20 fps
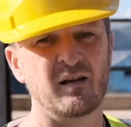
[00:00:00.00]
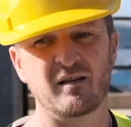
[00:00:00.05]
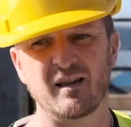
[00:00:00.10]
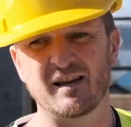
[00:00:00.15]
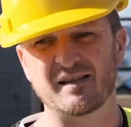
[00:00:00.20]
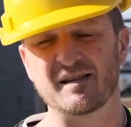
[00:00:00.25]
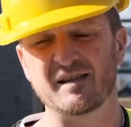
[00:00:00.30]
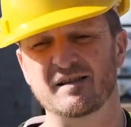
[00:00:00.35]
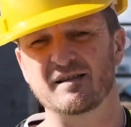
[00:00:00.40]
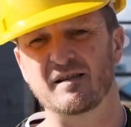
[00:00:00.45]

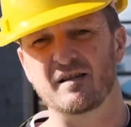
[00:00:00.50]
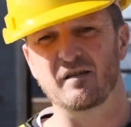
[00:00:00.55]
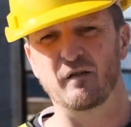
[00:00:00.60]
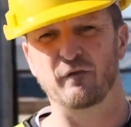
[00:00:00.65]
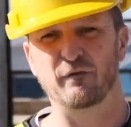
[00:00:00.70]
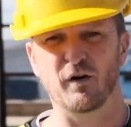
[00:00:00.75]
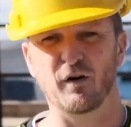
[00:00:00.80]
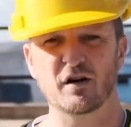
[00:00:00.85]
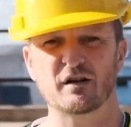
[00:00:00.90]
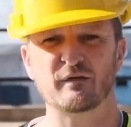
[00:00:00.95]
this is the
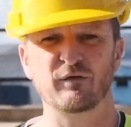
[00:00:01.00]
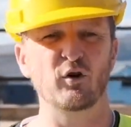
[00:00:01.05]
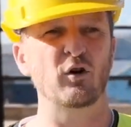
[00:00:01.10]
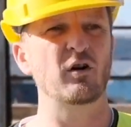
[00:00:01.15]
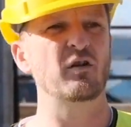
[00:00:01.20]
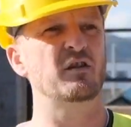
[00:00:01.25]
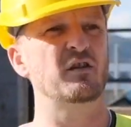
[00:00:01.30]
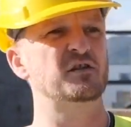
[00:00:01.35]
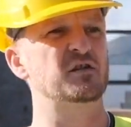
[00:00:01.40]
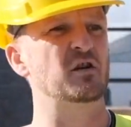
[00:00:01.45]
first
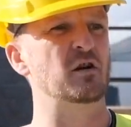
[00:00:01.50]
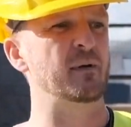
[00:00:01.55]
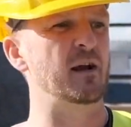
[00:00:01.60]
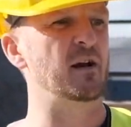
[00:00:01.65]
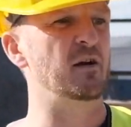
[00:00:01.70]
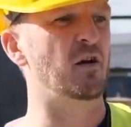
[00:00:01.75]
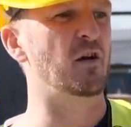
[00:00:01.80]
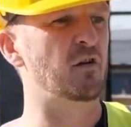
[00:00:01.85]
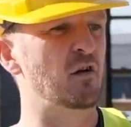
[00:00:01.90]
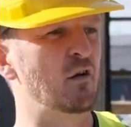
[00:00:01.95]
floor. There's going to be
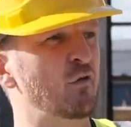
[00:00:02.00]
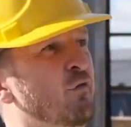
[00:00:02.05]
another